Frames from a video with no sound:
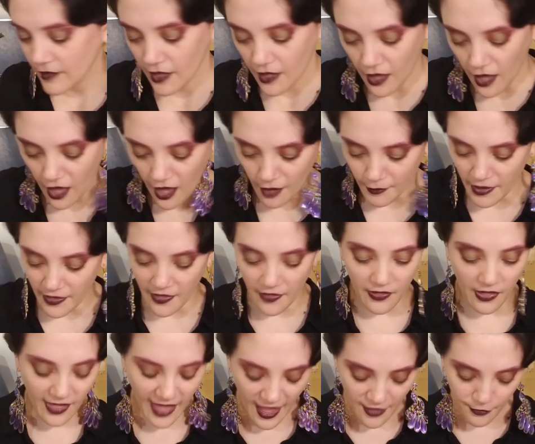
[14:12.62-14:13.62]
Um, and then the
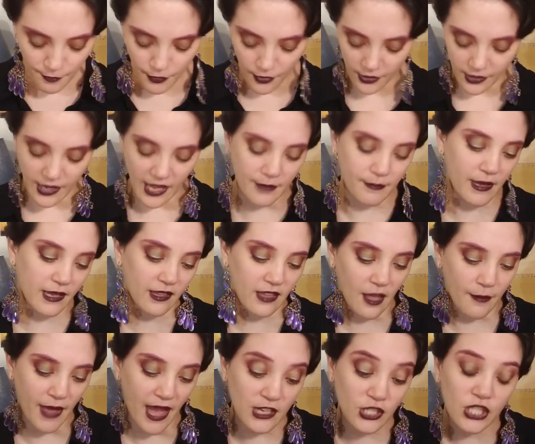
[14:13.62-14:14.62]
last book I picked up,
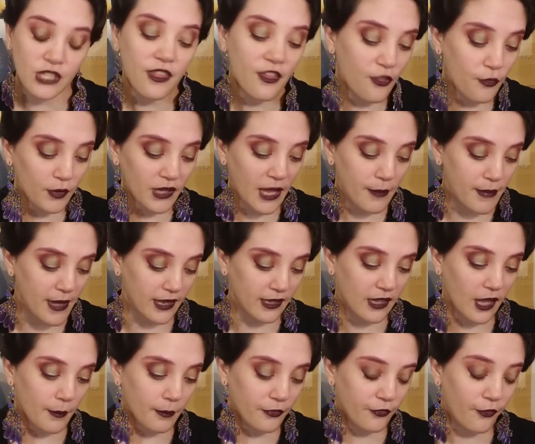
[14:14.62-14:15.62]
actually this one I picked
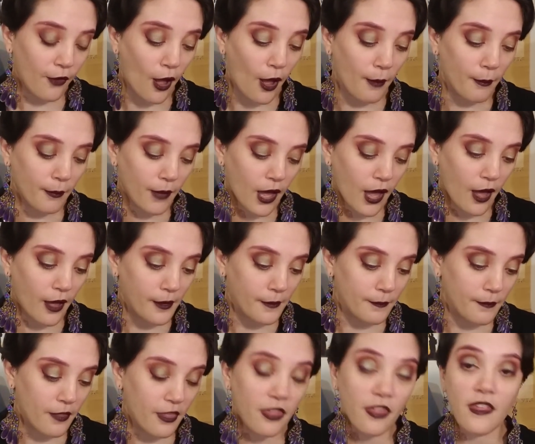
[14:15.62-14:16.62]
up from
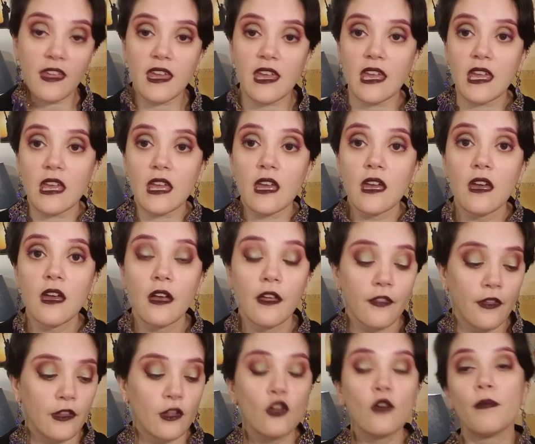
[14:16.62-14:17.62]
um, the
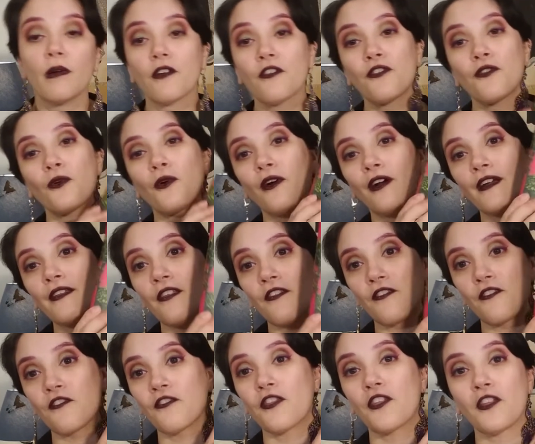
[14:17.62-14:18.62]
the new bookstore. This
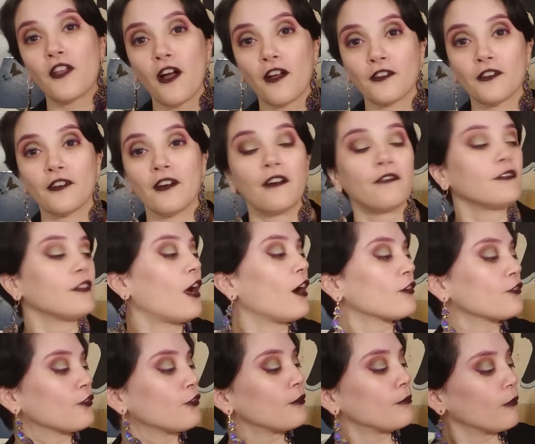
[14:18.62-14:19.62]
is The Daughter of
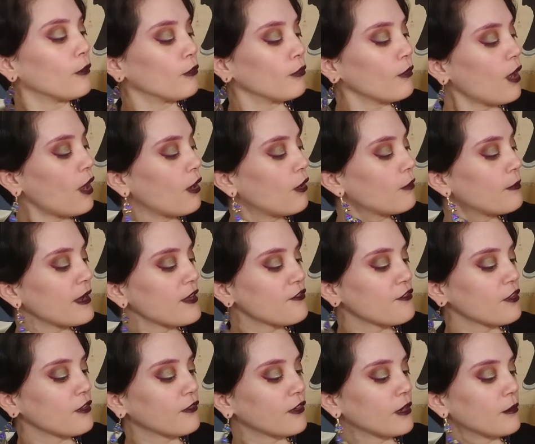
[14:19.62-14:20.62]
Dr. Moreau by
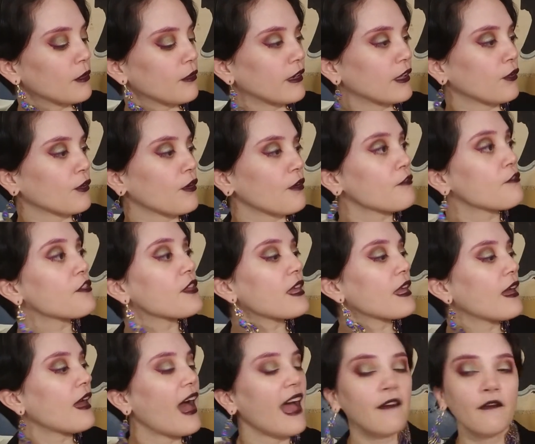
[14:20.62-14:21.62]
Silvia Moreno
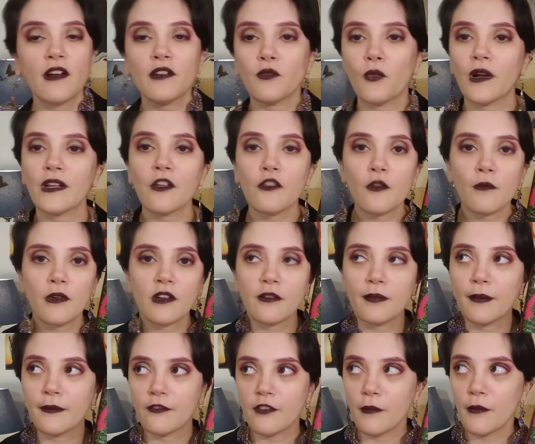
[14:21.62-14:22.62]
Garcia. I read one other book
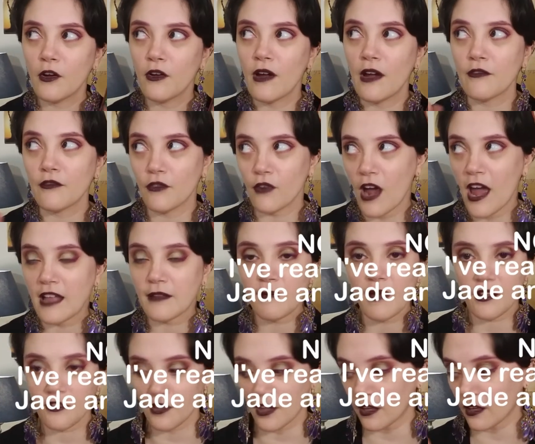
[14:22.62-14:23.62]
from her. I've read
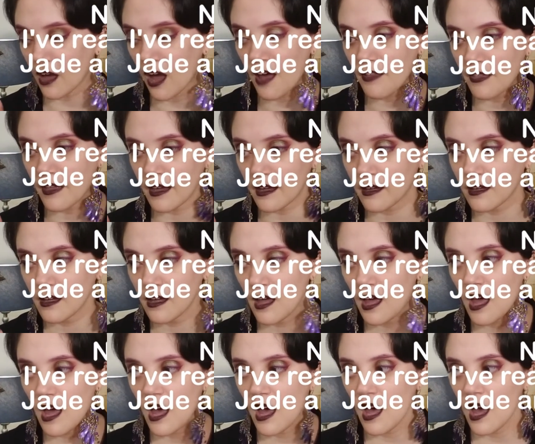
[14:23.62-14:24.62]
Mexican Gothic.
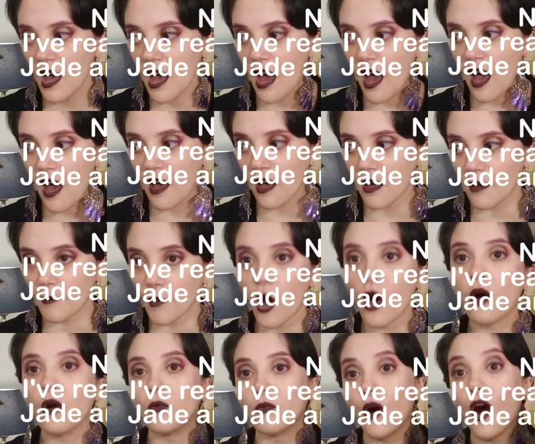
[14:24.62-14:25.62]
Um,
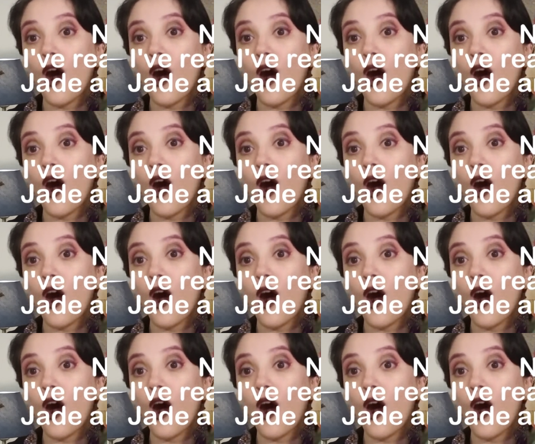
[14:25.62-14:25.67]
oh,